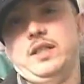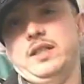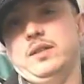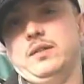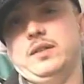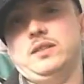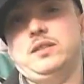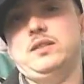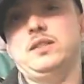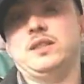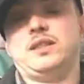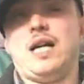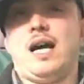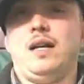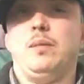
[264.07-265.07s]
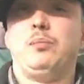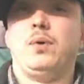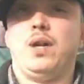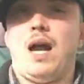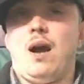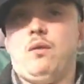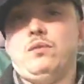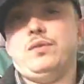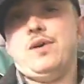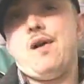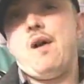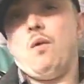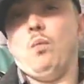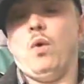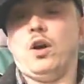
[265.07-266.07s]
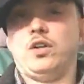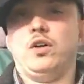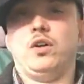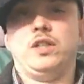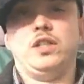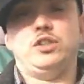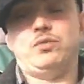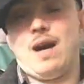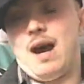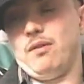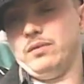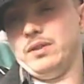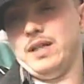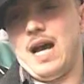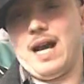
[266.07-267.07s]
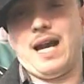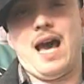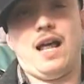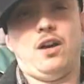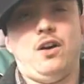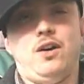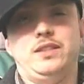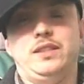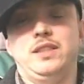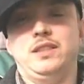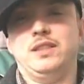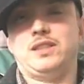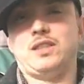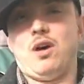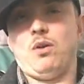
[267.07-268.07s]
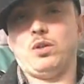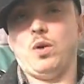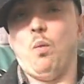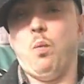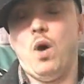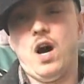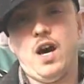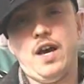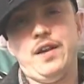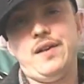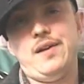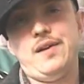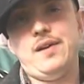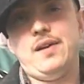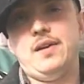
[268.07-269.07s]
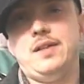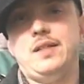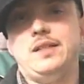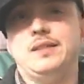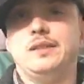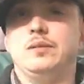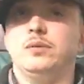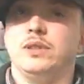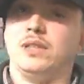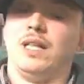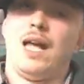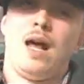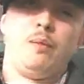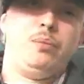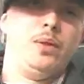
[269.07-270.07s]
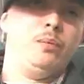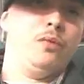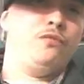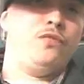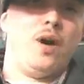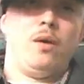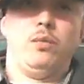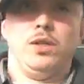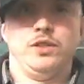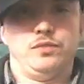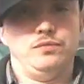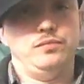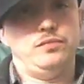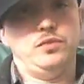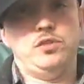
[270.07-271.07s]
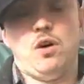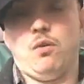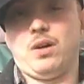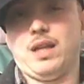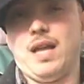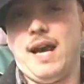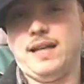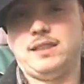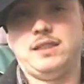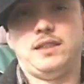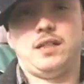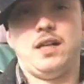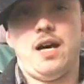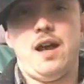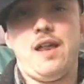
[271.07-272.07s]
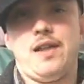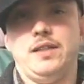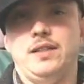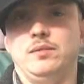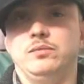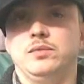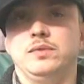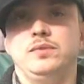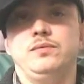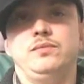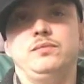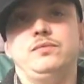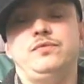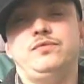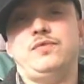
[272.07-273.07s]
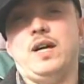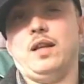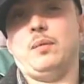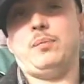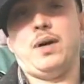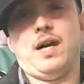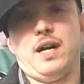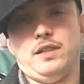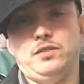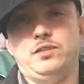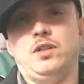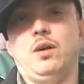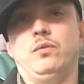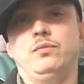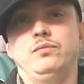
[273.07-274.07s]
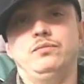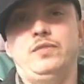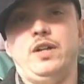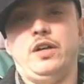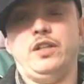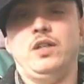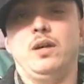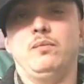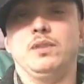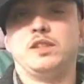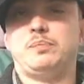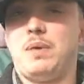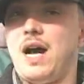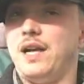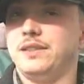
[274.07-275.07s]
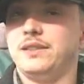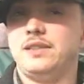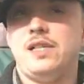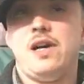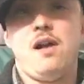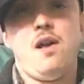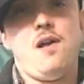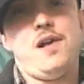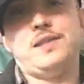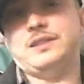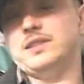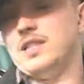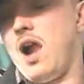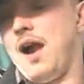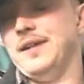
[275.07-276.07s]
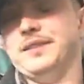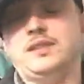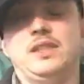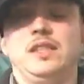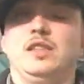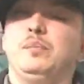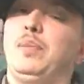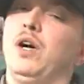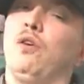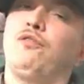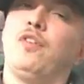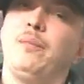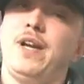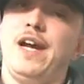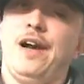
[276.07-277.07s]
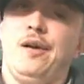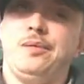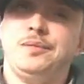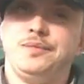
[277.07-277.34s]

He decided to put out work during the drought, and I got on, did the song The One, which a lot of people felt was, you know, classic cut, and it fell upon, you know, very good response. And things built from there.